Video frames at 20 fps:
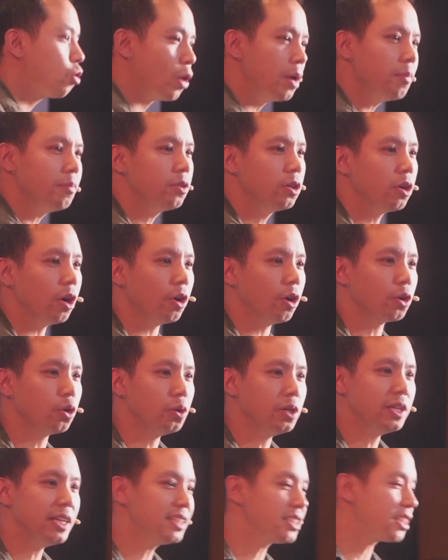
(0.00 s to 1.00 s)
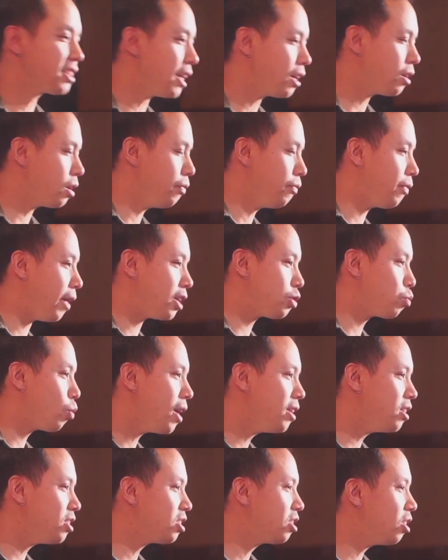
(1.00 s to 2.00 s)
grim God who needs a sacrifice.
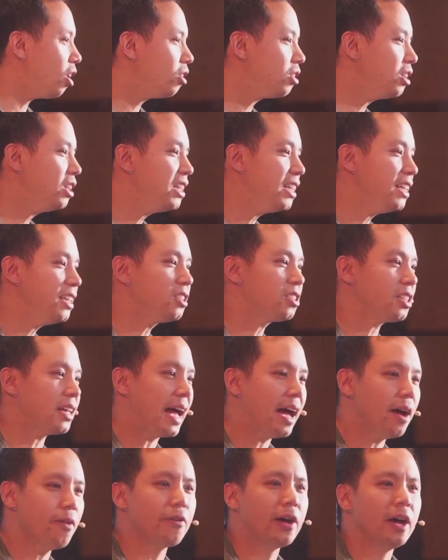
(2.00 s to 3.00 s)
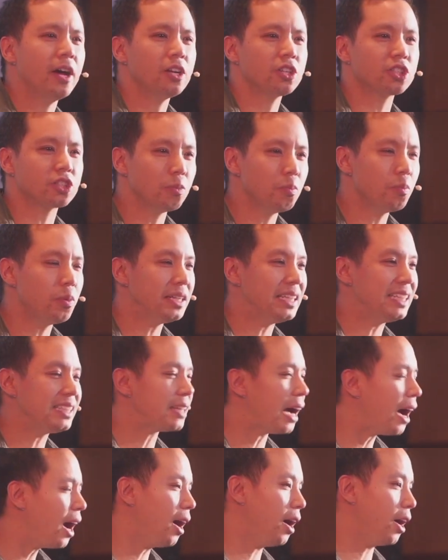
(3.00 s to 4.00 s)
Why does God need to have somebody
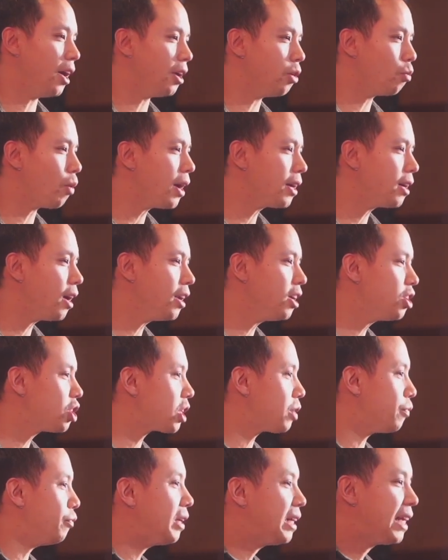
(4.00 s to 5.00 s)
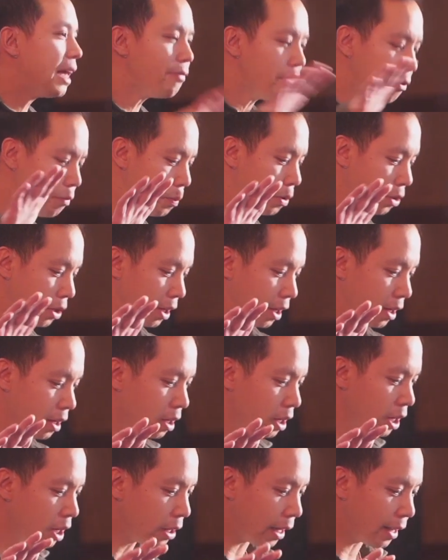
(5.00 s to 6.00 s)
die? Why can't he just forgive everybody?